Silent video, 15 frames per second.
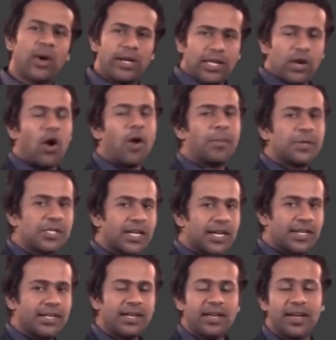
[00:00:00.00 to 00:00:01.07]
quite the
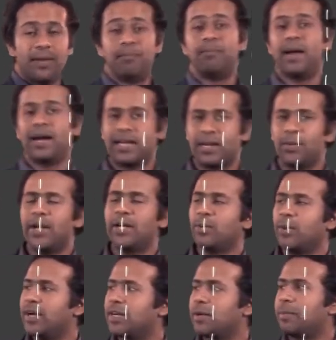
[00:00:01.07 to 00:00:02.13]
opposite. A better way
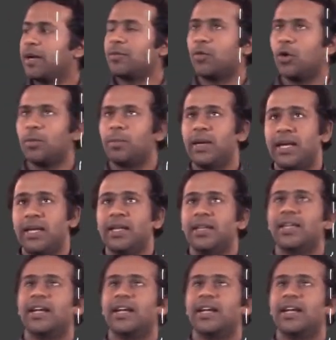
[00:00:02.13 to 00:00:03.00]
to interpret would be